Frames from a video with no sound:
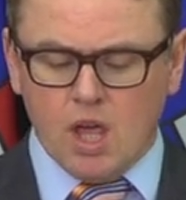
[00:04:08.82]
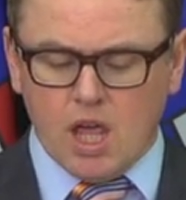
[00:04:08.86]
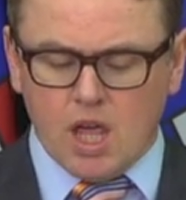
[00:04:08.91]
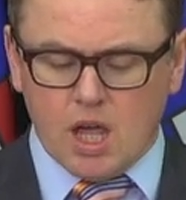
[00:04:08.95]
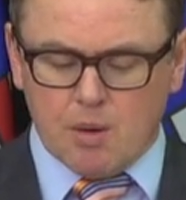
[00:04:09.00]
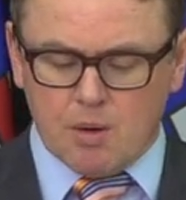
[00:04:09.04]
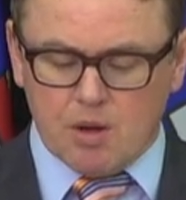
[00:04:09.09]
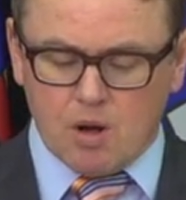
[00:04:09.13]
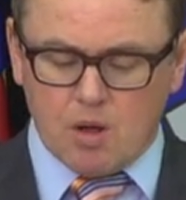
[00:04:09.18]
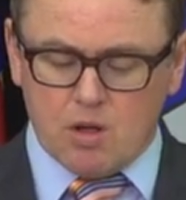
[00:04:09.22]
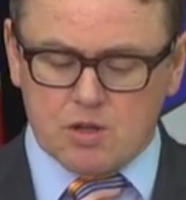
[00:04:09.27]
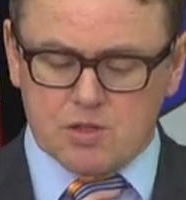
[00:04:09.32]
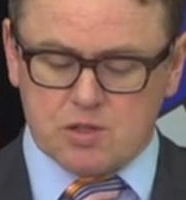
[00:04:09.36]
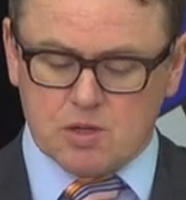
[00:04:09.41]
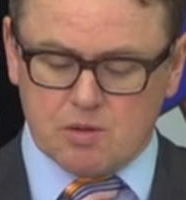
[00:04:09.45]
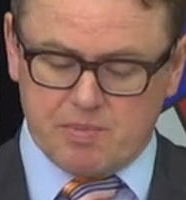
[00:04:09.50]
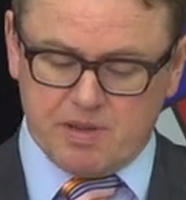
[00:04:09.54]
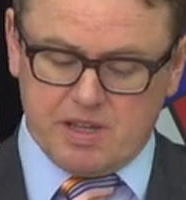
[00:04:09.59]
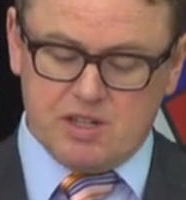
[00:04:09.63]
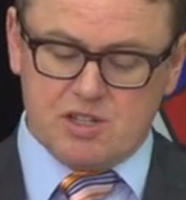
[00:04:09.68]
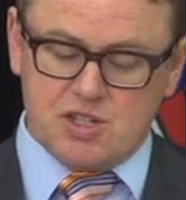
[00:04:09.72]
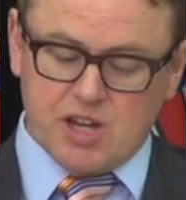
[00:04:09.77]
It would also
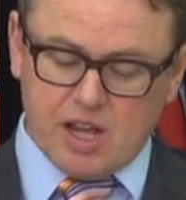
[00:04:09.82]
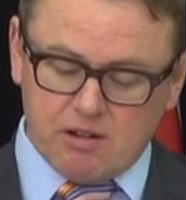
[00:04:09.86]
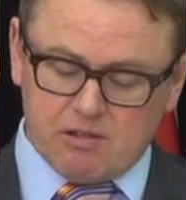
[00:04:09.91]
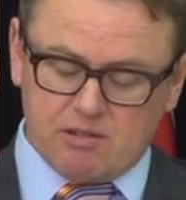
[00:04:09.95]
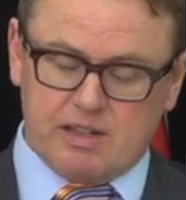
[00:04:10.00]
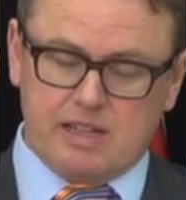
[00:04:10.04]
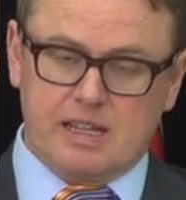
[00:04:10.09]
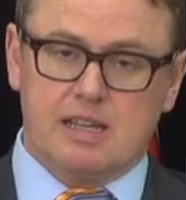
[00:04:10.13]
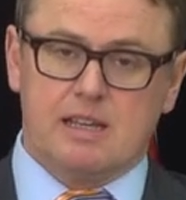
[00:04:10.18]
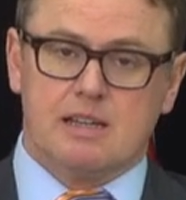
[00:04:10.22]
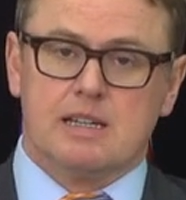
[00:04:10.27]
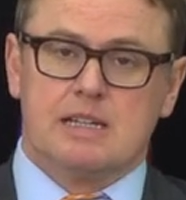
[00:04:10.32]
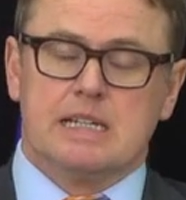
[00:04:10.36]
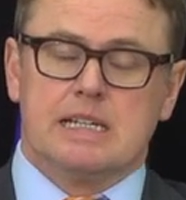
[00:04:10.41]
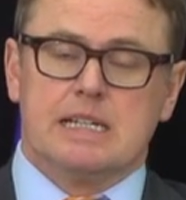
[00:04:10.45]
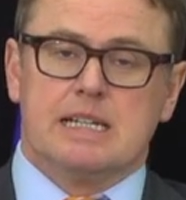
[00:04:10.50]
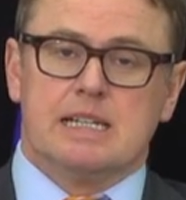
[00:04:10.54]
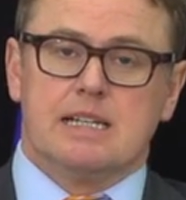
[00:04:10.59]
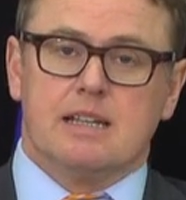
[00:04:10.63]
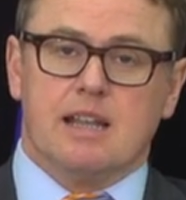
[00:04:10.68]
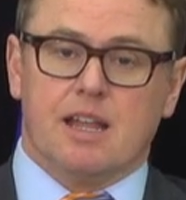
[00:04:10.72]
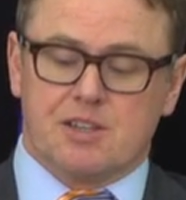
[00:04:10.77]
be generally
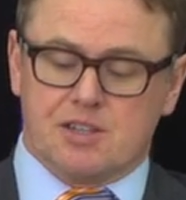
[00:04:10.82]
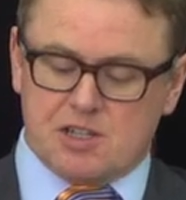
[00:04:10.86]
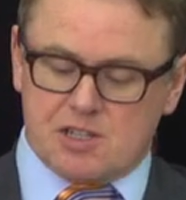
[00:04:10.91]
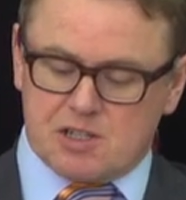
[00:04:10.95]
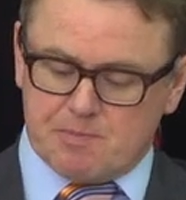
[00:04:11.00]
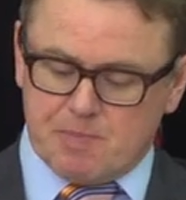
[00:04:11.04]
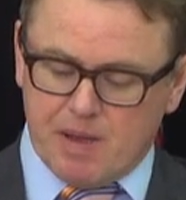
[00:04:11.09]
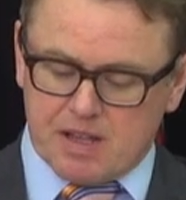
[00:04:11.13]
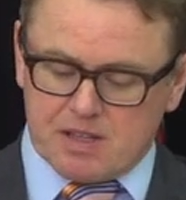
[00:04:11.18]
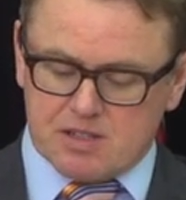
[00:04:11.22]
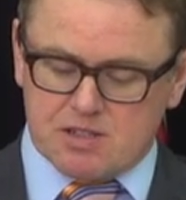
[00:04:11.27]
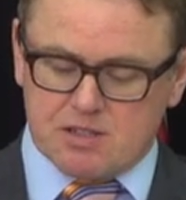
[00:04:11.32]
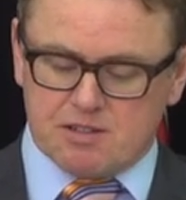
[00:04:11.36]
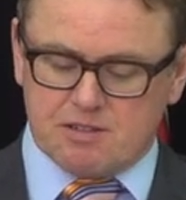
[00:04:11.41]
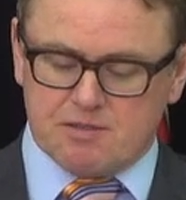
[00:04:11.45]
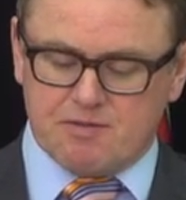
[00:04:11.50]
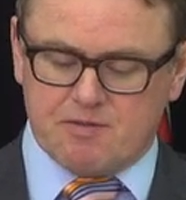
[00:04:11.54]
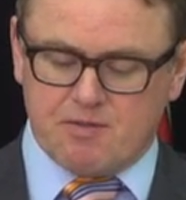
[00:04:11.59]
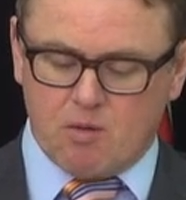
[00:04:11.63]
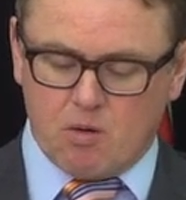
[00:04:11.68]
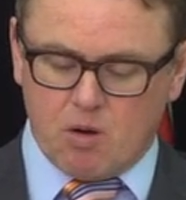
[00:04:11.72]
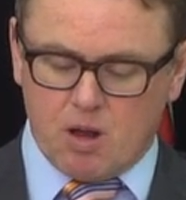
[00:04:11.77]
less
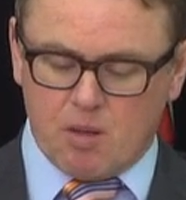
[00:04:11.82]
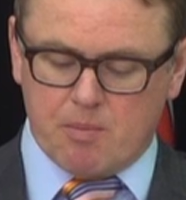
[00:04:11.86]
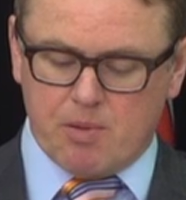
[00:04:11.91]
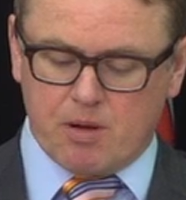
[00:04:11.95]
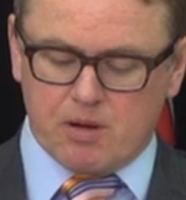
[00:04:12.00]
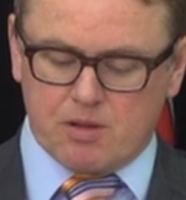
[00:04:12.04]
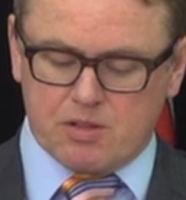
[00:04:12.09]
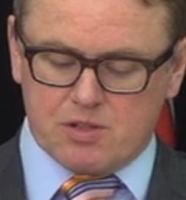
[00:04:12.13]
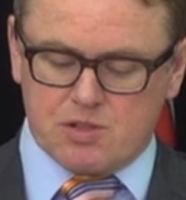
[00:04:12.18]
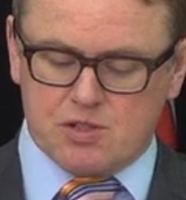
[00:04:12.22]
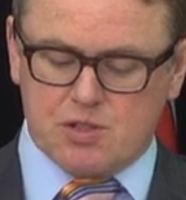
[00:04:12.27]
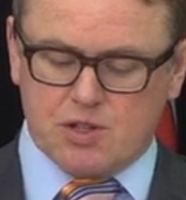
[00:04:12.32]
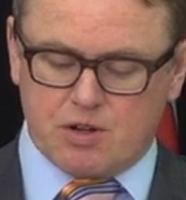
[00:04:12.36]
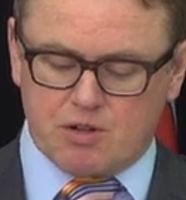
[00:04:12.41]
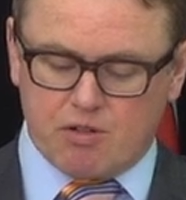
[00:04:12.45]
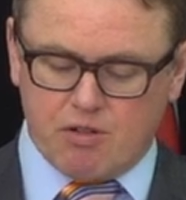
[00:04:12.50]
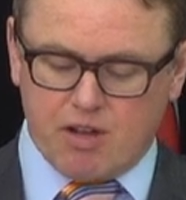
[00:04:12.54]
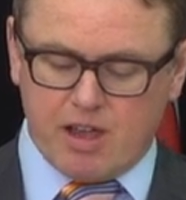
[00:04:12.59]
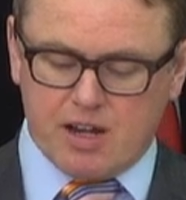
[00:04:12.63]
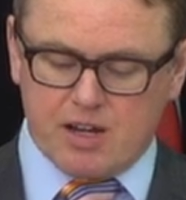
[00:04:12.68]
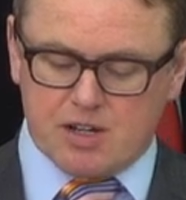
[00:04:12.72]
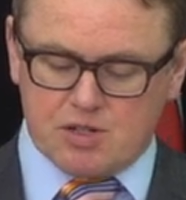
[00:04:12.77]
expensive for Albertans to
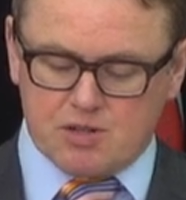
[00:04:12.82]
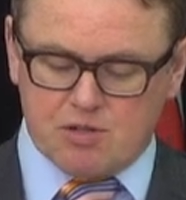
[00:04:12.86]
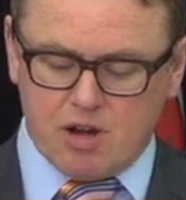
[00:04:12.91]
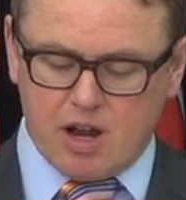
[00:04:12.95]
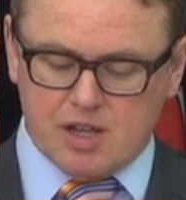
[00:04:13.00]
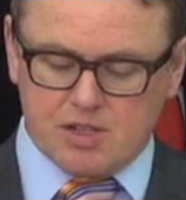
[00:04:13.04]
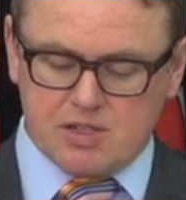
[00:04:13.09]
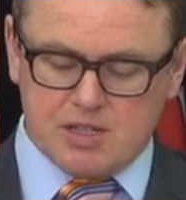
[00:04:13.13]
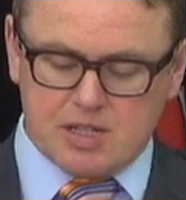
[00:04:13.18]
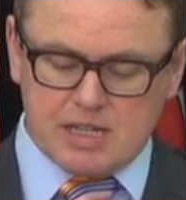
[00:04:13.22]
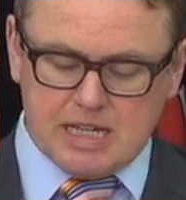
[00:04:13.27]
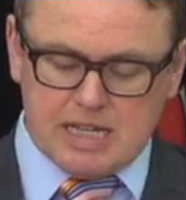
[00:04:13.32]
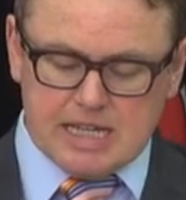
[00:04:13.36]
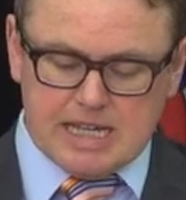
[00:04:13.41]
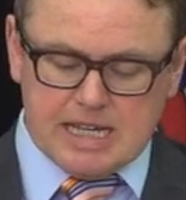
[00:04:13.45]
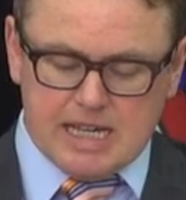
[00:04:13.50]
create a trust.